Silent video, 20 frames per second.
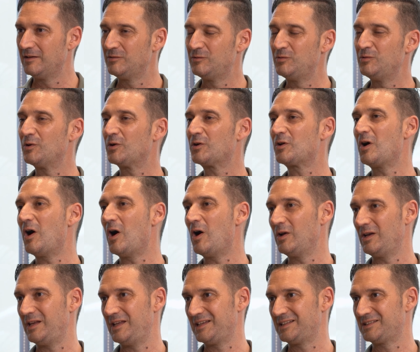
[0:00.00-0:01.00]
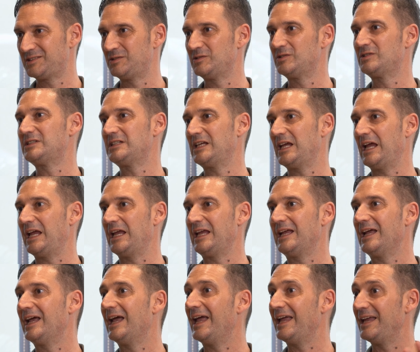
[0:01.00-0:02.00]
to your colleagues to say,
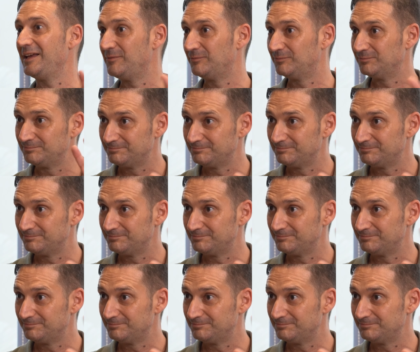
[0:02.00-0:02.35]
hey,